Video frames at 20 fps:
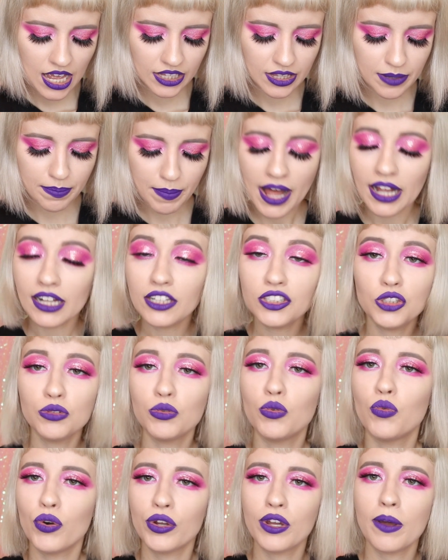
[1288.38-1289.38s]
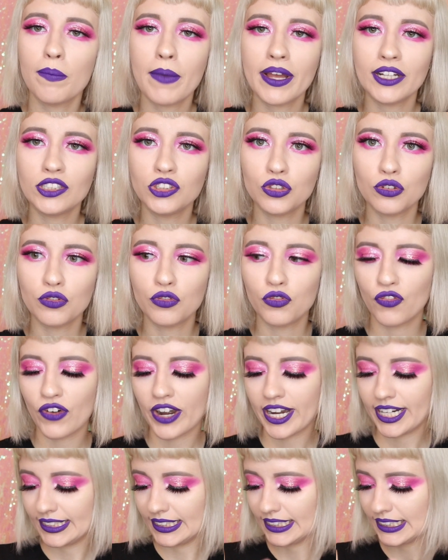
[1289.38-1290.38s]
you would recommend to a
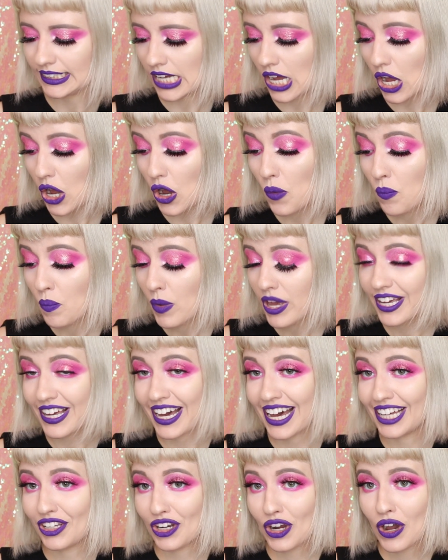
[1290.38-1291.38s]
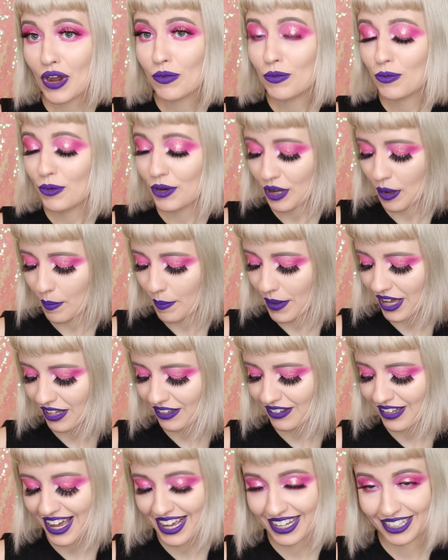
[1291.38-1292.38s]
friend. Oh my god, you know, I would
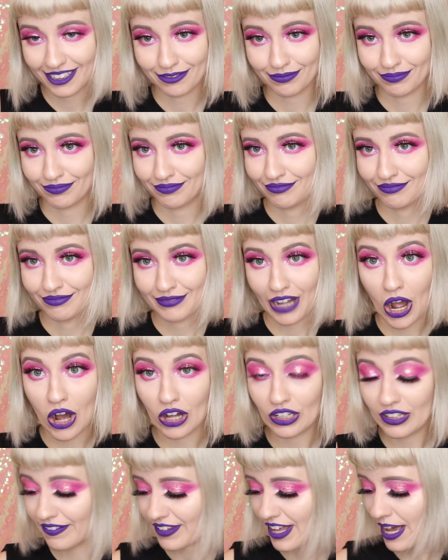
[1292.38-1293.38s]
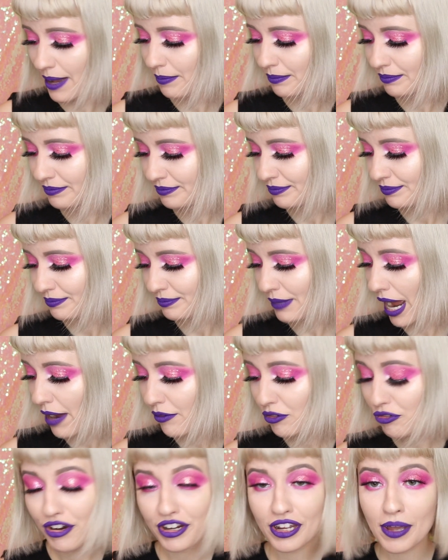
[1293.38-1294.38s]
recommend like all of them. I
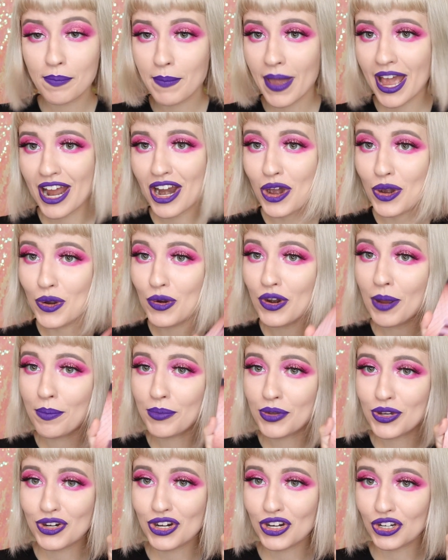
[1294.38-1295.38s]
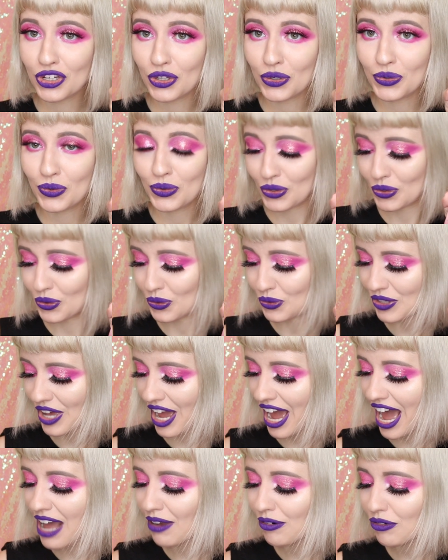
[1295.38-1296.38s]
would recommend Huda Beauty Nude.
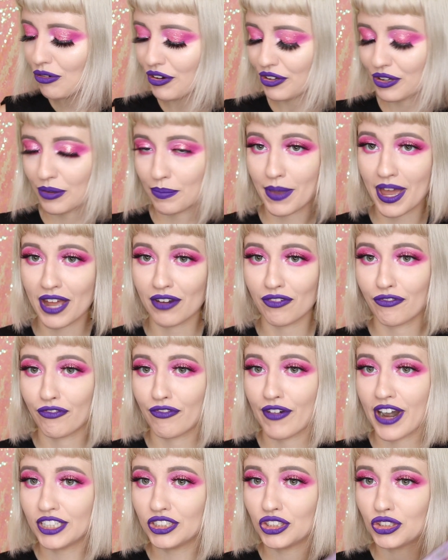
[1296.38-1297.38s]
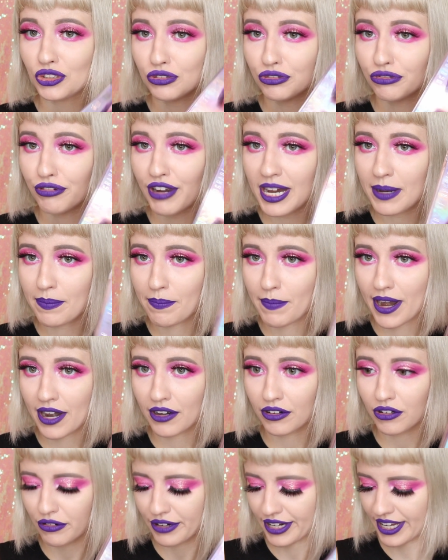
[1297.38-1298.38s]
I would recommend Retrograde
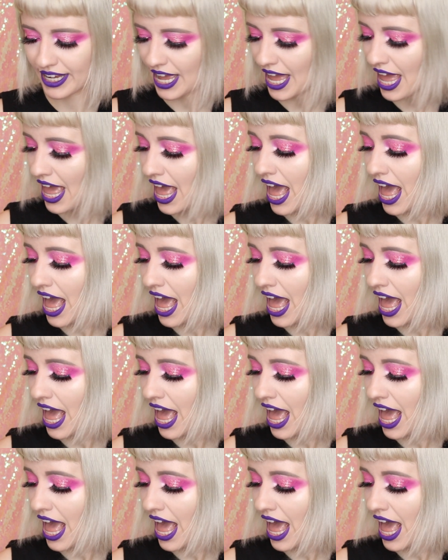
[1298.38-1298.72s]
Mercury.